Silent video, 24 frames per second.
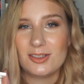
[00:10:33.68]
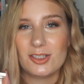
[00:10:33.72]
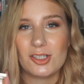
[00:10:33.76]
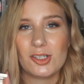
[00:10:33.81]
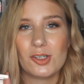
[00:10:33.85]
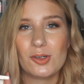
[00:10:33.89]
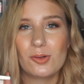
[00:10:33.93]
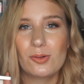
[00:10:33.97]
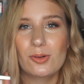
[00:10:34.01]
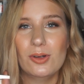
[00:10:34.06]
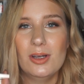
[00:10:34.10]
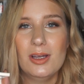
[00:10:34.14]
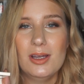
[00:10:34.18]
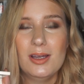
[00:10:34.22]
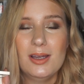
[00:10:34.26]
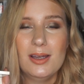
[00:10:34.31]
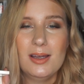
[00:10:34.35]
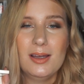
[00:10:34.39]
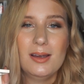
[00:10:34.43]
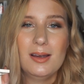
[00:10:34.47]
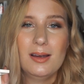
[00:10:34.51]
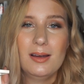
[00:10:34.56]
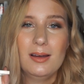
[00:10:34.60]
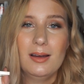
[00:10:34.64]
two,
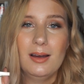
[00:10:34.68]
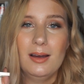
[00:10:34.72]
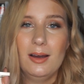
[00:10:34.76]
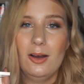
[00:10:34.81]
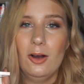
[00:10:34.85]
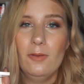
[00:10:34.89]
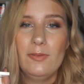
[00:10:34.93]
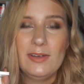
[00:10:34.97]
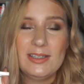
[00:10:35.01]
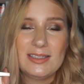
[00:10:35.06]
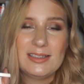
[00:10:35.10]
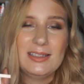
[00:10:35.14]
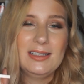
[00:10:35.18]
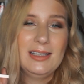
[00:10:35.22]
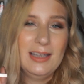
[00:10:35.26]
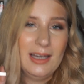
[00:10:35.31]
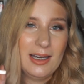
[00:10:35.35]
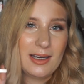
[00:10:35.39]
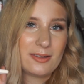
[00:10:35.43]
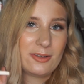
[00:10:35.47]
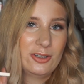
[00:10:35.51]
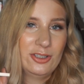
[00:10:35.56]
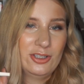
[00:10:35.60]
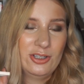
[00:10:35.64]
obviously
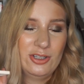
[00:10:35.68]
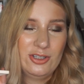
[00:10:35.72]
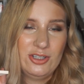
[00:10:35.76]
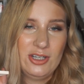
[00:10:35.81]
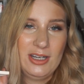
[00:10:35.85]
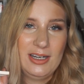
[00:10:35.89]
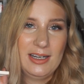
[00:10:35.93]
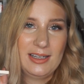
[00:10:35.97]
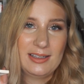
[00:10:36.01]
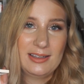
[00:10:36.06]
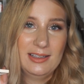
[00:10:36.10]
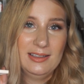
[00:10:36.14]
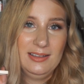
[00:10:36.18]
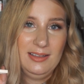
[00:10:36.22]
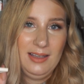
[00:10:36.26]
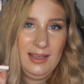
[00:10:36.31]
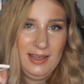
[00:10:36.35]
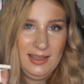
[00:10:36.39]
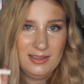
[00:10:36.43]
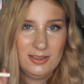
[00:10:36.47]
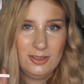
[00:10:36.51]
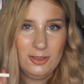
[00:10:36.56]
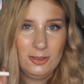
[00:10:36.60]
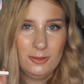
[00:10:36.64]
a translucent shade like this
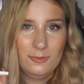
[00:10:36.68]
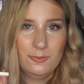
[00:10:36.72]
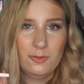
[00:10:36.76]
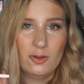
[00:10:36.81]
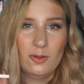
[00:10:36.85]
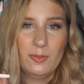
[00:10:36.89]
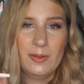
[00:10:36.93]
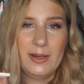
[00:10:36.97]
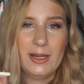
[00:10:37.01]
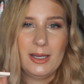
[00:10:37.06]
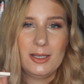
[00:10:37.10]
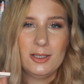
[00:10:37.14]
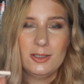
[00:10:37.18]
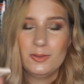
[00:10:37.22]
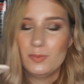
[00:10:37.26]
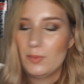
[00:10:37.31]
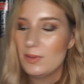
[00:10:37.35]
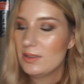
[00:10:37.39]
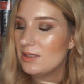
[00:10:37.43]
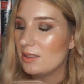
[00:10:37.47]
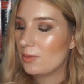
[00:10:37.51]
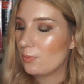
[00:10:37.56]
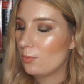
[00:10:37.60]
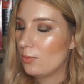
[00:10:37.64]
is useful, but I just
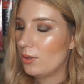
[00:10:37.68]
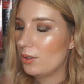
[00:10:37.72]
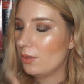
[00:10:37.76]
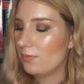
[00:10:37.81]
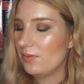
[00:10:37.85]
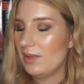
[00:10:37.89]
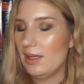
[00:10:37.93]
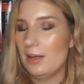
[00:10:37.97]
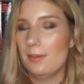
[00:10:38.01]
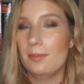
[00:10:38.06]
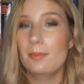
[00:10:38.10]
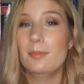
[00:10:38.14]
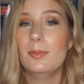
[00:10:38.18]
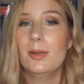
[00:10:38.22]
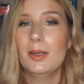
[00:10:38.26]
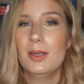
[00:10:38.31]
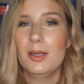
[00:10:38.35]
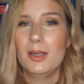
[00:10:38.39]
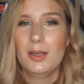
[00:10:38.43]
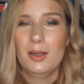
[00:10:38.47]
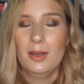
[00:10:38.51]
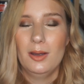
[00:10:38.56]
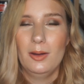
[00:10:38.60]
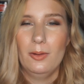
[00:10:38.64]
wish that one of them
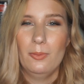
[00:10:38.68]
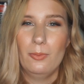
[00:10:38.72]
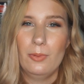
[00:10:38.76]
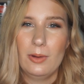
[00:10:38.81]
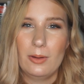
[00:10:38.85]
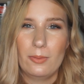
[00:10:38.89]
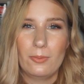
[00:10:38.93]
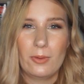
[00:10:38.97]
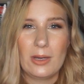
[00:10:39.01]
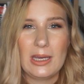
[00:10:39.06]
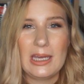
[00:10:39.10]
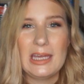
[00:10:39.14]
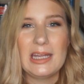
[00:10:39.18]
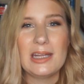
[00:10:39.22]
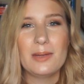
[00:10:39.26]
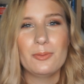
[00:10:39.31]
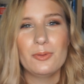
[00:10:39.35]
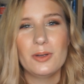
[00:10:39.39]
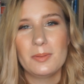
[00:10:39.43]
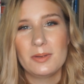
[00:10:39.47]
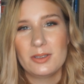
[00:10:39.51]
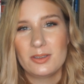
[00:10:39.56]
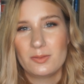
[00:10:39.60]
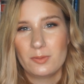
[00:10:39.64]
either
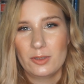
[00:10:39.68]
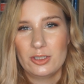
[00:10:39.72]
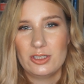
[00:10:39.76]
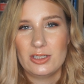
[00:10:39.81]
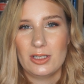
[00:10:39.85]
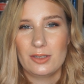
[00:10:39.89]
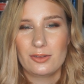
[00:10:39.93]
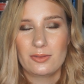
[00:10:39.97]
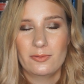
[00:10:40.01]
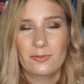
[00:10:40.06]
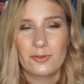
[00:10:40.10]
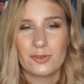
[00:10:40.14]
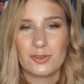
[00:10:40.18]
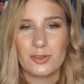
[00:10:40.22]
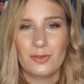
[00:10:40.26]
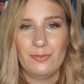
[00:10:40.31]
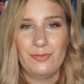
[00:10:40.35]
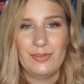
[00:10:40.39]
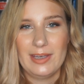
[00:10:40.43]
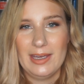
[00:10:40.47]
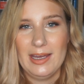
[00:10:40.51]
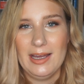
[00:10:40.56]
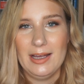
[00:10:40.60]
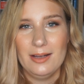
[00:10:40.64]
would have been switched out for
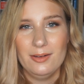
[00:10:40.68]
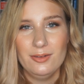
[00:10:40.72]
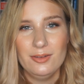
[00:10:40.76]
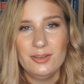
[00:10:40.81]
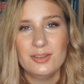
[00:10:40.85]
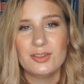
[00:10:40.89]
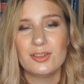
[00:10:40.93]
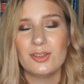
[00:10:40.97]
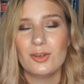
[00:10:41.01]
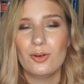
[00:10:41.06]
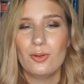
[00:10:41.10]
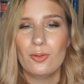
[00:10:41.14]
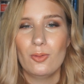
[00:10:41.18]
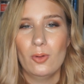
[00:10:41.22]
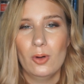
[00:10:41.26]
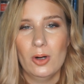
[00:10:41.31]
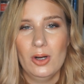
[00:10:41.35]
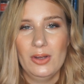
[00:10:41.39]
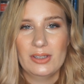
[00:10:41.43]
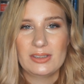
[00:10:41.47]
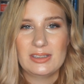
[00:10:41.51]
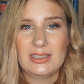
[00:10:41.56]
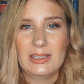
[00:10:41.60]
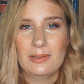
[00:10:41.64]
something else, or
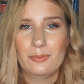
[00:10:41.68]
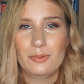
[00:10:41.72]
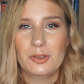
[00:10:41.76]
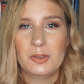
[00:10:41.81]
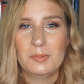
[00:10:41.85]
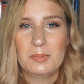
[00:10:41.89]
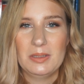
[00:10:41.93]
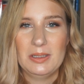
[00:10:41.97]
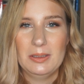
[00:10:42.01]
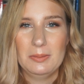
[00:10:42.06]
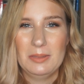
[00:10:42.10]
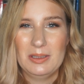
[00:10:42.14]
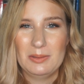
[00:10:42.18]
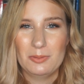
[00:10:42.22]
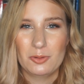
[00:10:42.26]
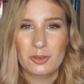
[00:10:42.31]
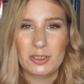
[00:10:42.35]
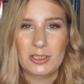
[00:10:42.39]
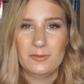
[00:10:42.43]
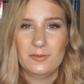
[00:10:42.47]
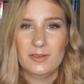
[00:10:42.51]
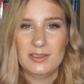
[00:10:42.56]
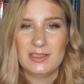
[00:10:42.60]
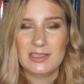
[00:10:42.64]
that they would have been a bit more
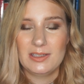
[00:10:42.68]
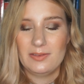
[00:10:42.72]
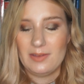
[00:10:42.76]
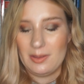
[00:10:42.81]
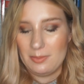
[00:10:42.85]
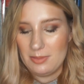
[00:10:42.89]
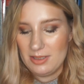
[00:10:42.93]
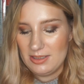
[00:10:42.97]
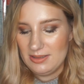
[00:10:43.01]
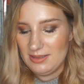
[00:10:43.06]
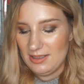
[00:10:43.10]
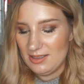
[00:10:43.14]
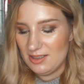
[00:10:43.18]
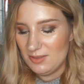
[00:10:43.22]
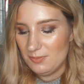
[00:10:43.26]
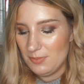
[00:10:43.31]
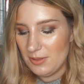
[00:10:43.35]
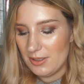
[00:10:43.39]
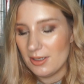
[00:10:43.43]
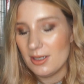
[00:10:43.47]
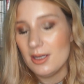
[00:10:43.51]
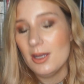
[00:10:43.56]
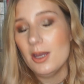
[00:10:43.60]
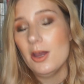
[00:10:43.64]
different, if that makes sense.
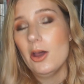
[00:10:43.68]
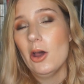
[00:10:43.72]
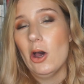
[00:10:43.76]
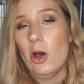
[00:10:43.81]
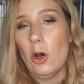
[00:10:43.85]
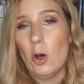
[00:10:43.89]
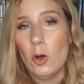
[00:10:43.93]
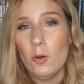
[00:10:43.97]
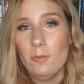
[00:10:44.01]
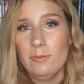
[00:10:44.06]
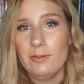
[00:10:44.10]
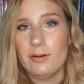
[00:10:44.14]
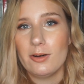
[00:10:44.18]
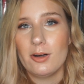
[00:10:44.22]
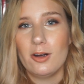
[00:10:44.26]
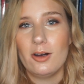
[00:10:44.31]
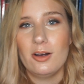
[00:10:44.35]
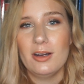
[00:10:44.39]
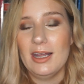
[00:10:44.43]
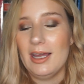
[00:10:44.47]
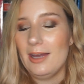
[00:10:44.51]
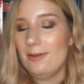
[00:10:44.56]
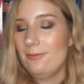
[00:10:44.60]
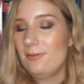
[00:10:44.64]
But
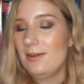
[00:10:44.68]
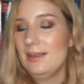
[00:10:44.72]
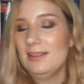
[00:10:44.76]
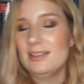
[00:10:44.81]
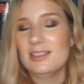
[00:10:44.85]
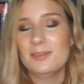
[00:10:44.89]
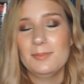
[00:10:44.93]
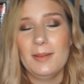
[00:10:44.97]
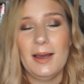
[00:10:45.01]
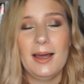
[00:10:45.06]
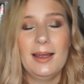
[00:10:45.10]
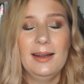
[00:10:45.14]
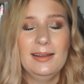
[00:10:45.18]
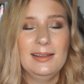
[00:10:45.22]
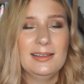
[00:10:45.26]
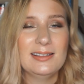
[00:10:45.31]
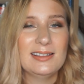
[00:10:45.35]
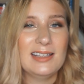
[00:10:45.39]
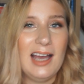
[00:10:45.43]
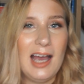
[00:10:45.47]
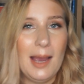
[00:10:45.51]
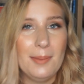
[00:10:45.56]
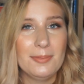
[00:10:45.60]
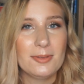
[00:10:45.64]
overall, I think this palette
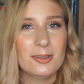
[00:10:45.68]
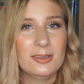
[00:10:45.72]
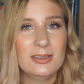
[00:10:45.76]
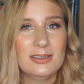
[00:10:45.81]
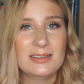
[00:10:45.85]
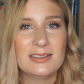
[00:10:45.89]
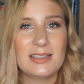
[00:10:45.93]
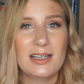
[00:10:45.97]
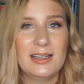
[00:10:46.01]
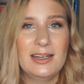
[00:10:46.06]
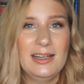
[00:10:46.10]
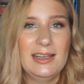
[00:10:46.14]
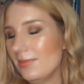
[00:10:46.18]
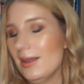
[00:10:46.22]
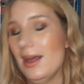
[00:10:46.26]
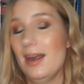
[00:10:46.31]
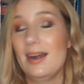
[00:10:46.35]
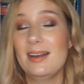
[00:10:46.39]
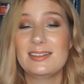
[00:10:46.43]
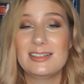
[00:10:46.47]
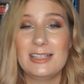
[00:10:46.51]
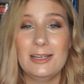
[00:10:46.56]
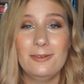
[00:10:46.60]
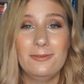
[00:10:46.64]
is absolutely stunning, and
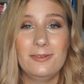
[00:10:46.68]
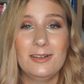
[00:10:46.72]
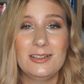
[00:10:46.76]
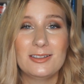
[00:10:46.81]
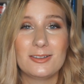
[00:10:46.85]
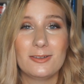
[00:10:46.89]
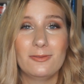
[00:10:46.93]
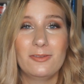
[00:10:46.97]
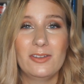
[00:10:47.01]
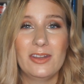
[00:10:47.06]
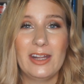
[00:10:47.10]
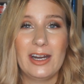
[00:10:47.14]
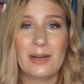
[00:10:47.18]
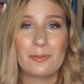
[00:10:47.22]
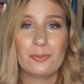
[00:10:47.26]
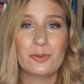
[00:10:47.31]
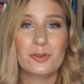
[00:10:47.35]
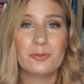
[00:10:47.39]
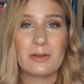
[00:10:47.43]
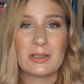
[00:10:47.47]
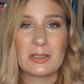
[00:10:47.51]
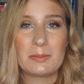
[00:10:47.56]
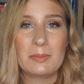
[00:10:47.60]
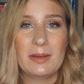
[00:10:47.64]
it's definitely something that I
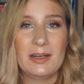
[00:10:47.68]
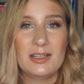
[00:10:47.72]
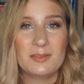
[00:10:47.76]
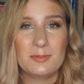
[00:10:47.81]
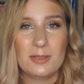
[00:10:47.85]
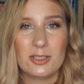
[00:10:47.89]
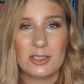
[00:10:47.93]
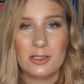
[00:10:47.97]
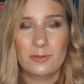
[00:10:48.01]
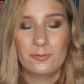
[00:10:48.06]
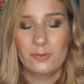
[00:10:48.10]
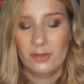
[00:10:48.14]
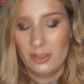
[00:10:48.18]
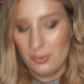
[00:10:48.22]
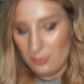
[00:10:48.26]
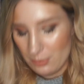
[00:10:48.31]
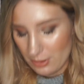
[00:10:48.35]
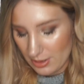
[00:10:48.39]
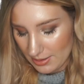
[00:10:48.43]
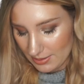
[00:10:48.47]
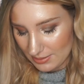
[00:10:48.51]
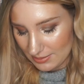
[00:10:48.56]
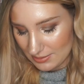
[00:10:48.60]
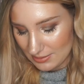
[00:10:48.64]
would recommend, especially for the
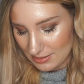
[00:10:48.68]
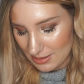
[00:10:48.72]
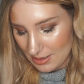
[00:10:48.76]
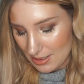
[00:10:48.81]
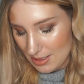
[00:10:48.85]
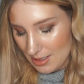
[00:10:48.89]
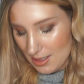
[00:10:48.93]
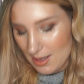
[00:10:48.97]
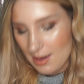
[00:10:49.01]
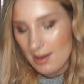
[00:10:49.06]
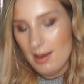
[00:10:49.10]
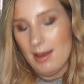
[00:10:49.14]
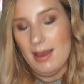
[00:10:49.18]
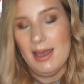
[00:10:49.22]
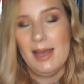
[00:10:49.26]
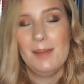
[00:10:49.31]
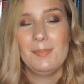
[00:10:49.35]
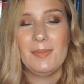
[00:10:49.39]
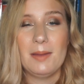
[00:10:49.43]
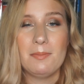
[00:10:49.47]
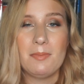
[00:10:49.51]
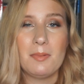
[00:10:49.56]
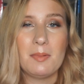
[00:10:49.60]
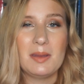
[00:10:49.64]
price.
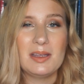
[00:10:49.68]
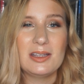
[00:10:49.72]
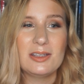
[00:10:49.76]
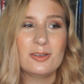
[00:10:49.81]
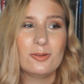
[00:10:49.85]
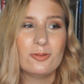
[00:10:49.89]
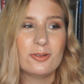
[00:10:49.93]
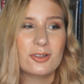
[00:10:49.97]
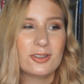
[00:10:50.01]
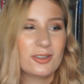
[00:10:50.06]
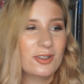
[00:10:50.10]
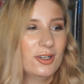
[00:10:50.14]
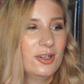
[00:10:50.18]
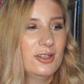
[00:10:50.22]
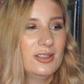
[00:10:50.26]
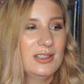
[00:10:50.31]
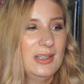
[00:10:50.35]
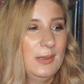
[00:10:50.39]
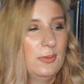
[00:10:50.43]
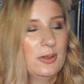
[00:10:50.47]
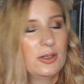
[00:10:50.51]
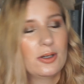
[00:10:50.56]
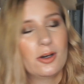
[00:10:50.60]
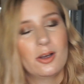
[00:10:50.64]
I'm a bit torn
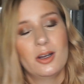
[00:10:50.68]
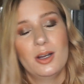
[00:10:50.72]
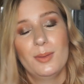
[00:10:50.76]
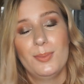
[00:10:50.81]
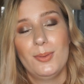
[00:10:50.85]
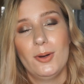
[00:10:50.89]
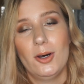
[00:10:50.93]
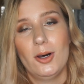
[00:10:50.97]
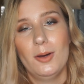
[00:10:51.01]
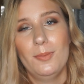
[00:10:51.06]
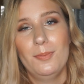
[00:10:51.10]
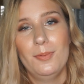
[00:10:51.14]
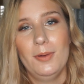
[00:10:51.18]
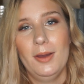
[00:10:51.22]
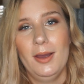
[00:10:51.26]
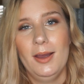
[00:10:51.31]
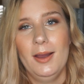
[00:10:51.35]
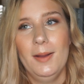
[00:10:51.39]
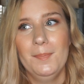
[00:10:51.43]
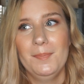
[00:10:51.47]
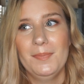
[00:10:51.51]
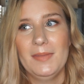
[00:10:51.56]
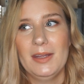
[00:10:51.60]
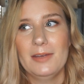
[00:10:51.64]
currently with Colourpop
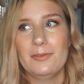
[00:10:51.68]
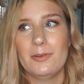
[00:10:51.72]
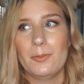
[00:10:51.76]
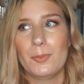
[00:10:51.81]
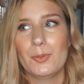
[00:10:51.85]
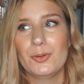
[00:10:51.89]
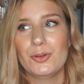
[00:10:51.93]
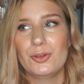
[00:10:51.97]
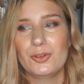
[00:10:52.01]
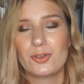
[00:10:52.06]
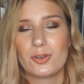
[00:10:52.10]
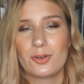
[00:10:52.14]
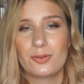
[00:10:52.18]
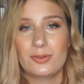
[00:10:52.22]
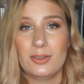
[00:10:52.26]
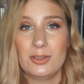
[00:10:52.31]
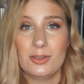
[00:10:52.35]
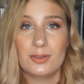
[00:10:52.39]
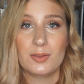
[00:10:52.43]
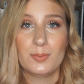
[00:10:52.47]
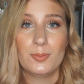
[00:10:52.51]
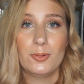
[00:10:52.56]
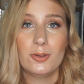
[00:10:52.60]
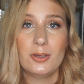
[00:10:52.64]
if I want to
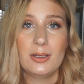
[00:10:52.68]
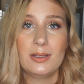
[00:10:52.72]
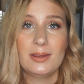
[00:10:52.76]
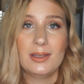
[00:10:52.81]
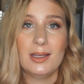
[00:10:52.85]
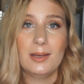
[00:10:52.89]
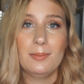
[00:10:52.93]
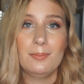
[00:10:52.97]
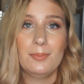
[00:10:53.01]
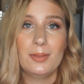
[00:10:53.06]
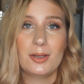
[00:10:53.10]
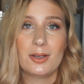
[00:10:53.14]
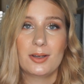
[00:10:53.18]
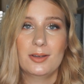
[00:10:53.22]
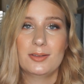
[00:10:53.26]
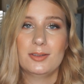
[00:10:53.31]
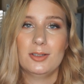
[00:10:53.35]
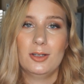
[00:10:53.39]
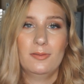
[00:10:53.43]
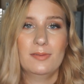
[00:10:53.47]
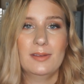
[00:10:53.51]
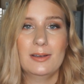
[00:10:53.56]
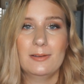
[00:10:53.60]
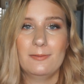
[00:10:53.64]
continue supporting them because
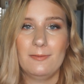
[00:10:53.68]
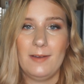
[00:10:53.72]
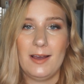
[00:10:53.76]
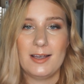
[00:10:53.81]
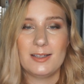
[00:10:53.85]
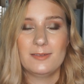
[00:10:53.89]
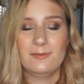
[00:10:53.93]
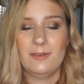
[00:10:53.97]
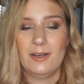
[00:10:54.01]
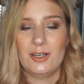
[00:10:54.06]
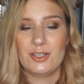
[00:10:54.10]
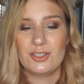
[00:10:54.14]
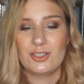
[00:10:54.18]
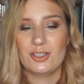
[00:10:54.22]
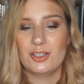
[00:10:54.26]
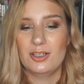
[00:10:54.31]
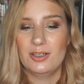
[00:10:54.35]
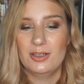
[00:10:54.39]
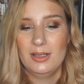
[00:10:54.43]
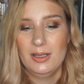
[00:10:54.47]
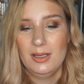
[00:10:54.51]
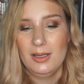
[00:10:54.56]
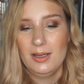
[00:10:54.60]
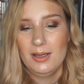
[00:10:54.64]
of their fast
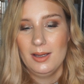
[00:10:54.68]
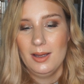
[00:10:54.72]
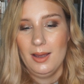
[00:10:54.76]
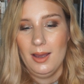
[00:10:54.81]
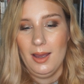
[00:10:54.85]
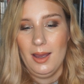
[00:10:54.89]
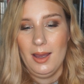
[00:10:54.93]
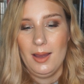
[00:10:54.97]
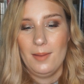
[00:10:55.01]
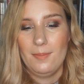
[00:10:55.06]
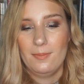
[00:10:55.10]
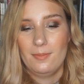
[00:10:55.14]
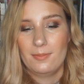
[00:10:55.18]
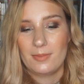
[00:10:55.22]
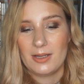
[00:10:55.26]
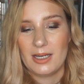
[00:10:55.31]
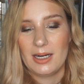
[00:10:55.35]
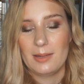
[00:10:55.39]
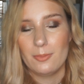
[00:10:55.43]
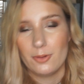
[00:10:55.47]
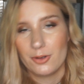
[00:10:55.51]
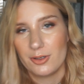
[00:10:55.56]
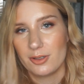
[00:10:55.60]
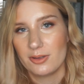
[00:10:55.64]
fashion kind
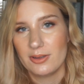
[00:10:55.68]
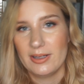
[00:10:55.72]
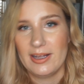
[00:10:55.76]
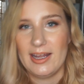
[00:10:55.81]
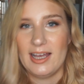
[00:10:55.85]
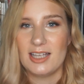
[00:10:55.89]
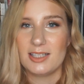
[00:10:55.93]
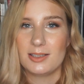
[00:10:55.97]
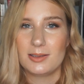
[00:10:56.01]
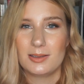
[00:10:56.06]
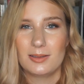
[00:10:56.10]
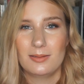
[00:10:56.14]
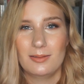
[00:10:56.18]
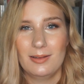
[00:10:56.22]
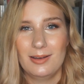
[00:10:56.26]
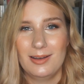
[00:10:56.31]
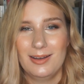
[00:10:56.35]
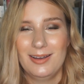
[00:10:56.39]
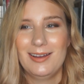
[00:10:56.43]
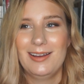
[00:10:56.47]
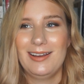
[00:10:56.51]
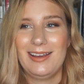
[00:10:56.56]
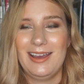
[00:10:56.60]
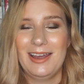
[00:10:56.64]
of model that has
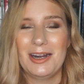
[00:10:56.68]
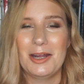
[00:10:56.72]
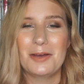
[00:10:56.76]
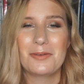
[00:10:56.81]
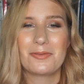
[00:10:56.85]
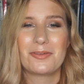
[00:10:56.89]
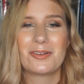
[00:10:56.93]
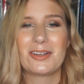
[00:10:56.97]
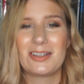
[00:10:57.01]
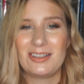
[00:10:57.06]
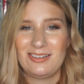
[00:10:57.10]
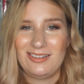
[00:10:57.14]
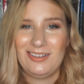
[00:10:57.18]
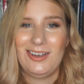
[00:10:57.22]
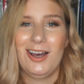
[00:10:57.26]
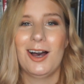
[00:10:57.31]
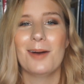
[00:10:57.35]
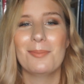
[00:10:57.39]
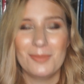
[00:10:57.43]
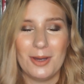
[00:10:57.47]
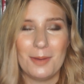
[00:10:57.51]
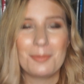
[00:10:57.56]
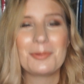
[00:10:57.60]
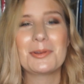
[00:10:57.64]
kind of
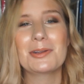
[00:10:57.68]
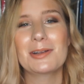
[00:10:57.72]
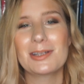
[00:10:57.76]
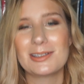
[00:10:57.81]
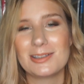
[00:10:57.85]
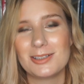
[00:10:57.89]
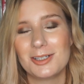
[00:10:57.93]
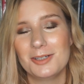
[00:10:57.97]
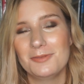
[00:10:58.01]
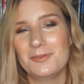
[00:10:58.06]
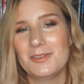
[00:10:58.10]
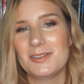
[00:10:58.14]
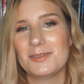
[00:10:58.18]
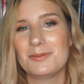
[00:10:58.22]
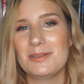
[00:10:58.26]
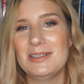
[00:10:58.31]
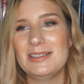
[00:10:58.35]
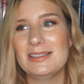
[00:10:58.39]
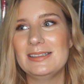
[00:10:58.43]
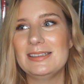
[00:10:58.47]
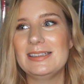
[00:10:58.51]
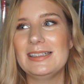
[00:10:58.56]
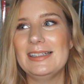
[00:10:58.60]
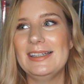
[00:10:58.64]
come up to the surface
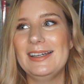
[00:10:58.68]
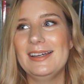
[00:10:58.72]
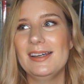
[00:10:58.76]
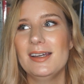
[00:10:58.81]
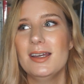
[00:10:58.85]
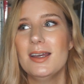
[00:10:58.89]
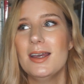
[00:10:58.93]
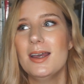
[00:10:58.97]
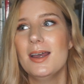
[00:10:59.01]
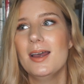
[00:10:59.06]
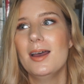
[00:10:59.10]
recently.